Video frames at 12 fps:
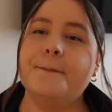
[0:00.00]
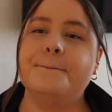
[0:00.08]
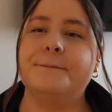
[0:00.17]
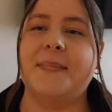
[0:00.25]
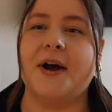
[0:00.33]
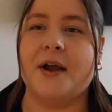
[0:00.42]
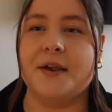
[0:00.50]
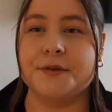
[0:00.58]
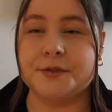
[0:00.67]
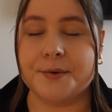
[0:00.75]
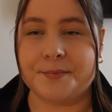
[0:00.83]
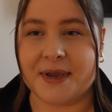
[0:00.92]
my
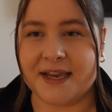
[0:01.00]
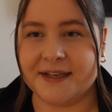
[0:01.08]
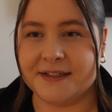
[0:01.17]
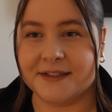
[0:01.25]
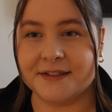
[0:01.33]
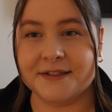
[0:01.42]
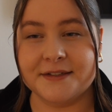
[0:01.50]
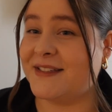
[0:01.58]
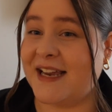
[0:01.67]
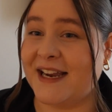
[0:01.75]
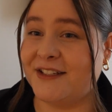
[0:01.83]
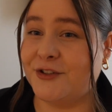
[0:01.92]
Remain
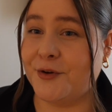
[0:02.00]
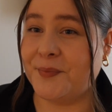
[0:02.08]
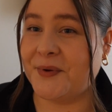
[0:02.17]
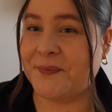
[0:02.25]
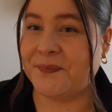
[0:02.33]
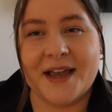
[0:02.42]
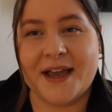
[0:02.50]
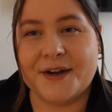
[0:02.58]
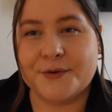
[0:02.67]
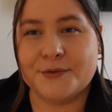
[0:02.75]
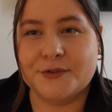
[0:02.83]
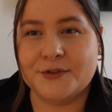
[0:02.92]
tank top,
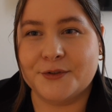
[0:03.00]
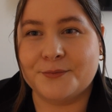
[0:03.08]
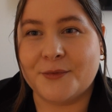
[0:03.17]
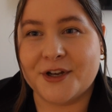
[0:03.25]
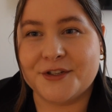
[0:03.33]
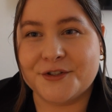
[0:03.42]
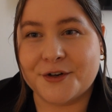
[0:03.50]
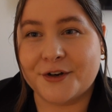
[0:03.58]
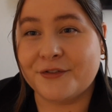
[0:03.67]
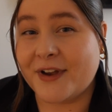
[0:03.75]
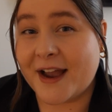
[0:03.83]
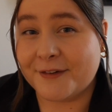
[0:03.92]
and also my
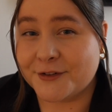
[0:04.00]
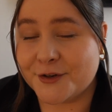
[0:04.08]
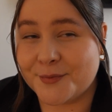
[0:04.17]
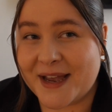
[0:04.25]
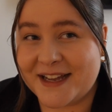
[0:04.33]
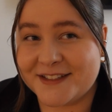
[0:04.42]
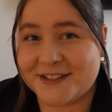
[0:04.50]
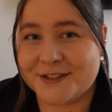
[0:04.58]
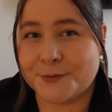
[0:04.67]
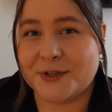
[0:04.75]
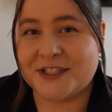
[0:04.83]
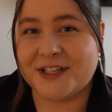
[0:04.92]
Jerv Avenue
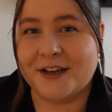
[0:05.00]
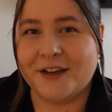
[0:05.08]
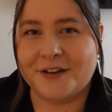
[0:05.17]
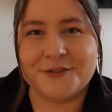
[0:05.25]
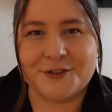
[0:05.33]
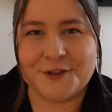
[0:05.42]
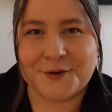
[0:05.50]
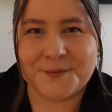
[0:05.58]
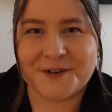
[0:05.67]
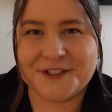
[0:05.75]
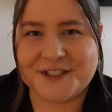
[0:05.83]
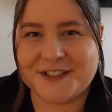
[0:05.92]
pants, which I love so
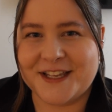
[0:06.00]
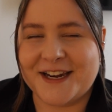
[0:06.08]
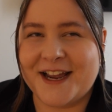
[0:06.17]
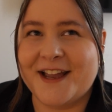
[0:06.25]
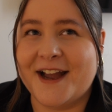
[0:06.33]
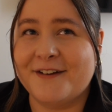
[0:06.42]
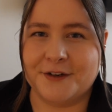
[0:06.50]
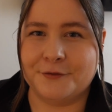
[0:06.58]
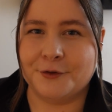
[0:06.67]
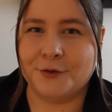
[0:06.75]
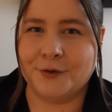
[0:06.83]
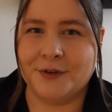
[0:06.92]
much that I have
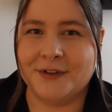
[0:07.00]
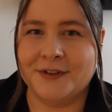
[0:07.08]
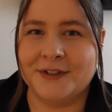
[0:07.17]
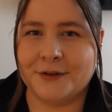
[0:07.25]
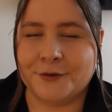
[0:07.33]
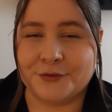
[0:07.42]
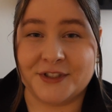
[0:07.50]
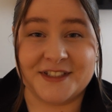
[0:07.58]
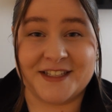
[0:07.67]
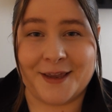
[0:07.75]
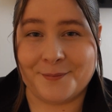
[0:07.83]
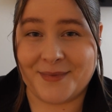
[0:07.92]
several of the
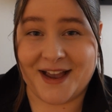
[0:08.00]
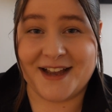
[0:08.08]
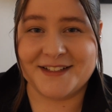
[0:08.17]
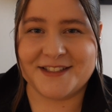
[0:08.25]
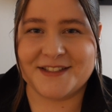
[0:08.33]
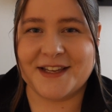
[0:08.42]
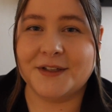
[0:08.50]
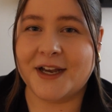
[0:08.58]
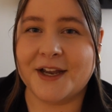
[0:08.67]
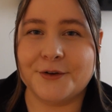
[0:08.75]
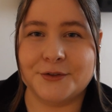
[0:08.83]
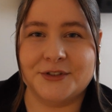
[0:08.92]
same pants.
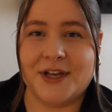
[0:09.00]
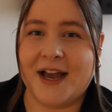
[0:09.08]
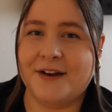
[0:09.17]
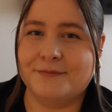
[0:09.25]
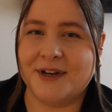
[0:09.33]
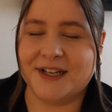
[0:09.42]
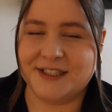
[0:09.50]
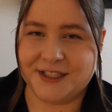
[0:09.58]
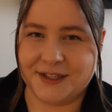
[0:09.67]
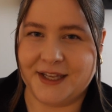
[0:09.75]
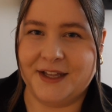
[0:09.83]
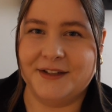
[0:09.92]
I also have my
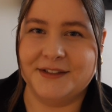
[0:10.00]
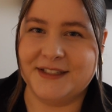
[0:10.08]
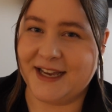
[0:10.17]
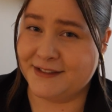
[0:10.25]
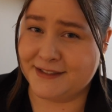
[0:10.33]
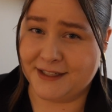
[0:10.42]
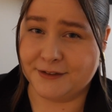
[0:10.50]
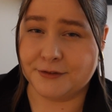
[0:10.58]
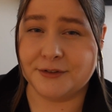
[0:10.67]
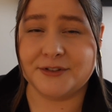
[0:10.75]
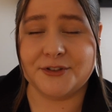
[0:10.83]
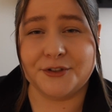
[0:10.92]
Chanel dad
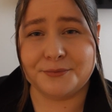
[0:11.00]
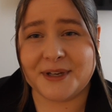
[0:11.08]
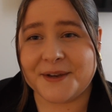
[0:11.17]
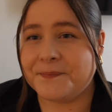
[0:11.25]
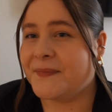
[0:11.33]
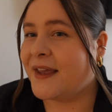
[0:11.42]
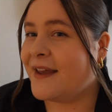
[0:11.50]
sandals on me,